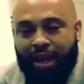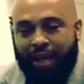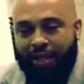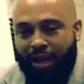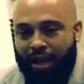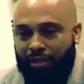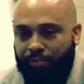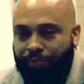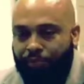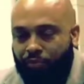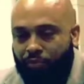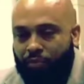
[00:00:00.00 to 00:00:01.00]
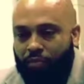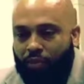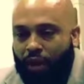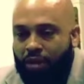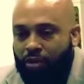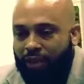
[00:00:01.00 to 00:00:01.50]
And
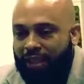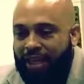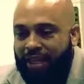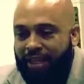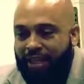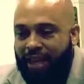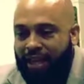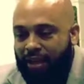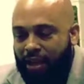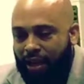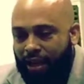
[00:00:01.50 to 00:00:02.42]
so at the end of the day,